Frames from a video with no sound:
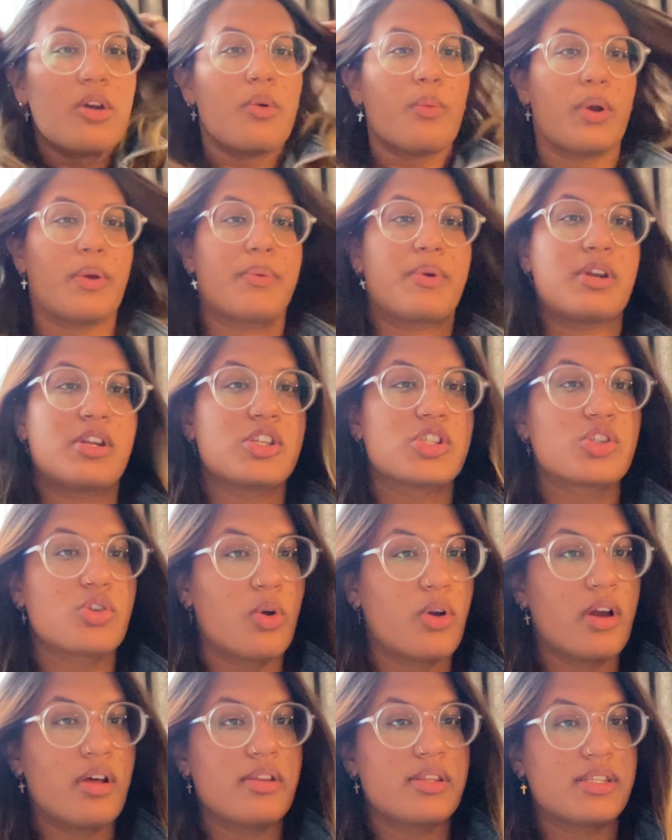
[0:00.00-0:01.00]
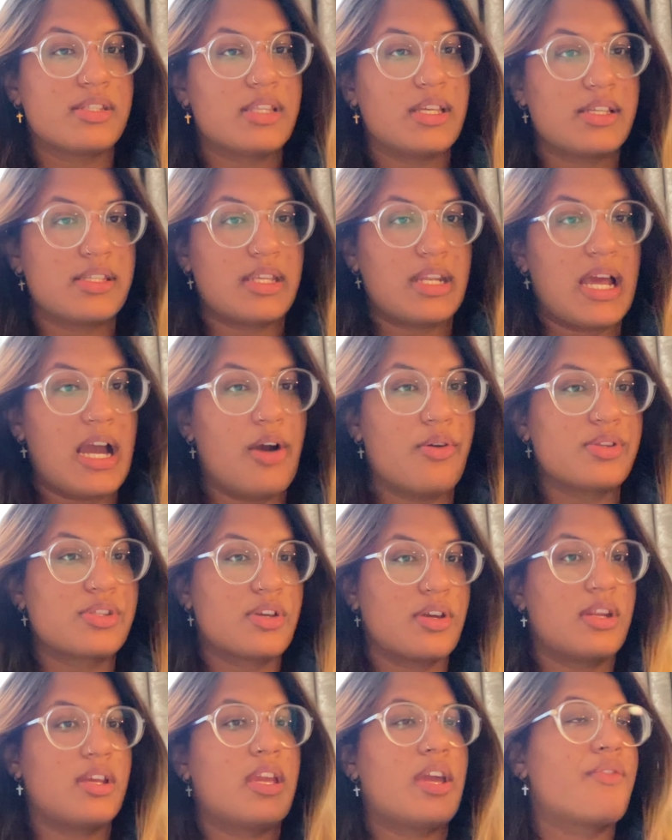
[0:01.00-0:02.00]
where we're gonna store all these things and how it's
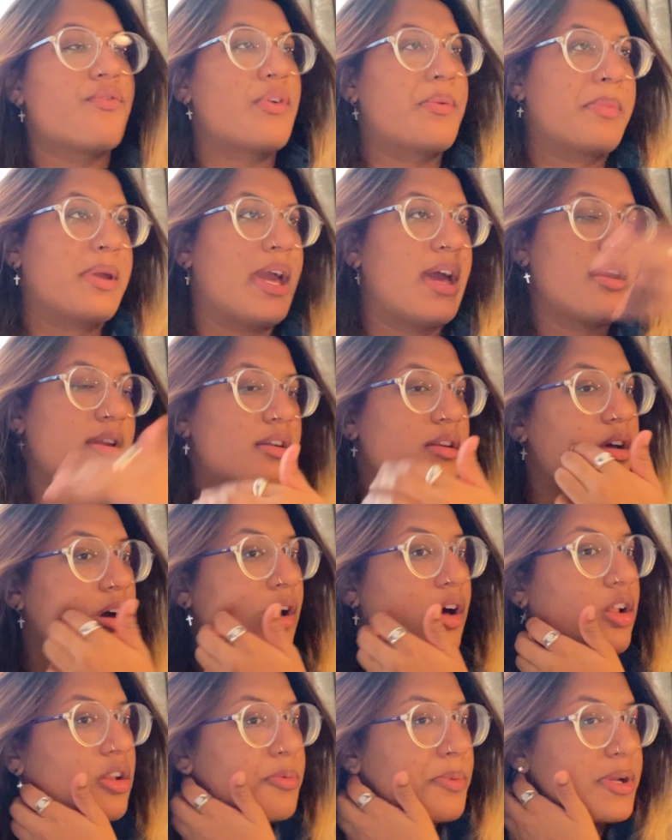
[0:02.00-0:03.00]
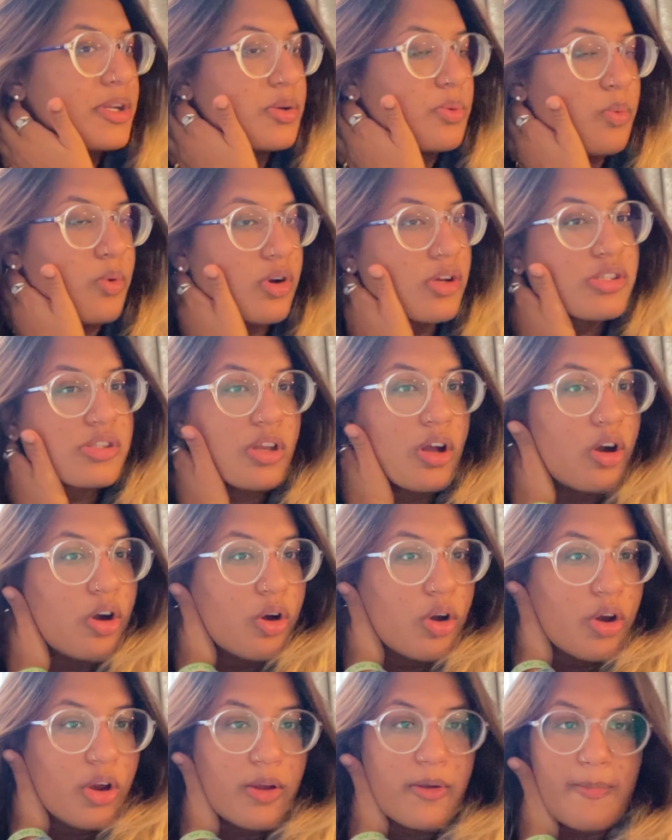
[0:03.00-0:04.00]
gonna get from Canada all the way to Warsaw
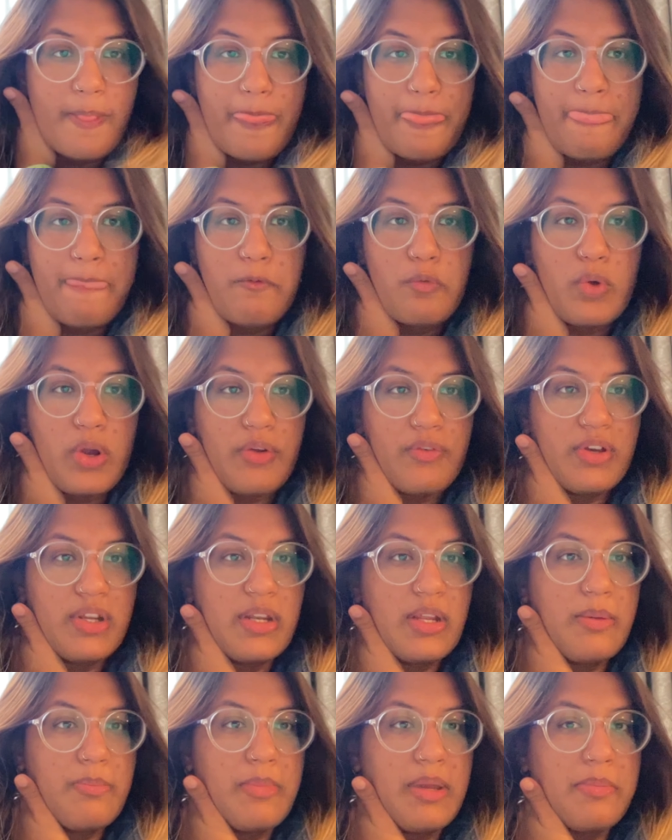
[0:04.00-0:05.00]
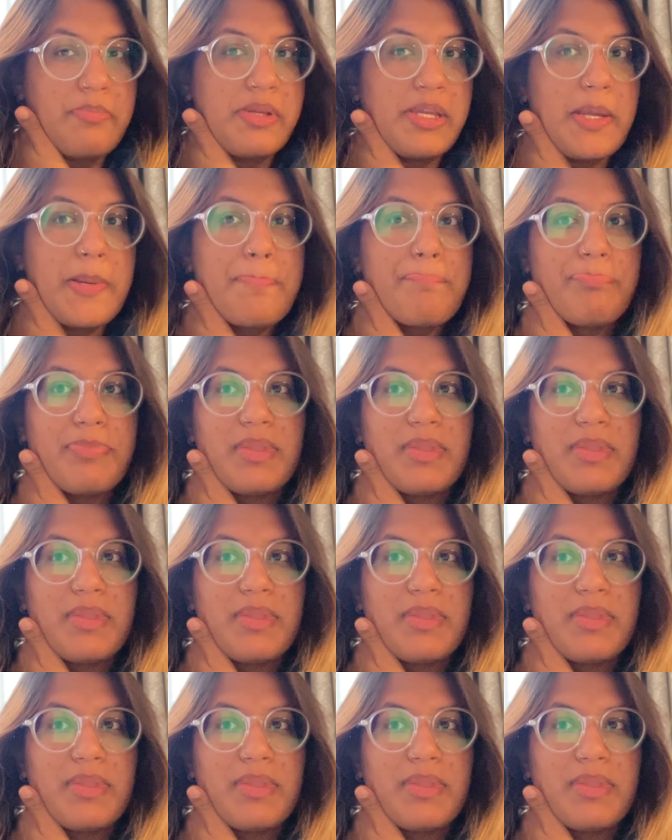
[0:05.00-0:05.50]
or where it may be.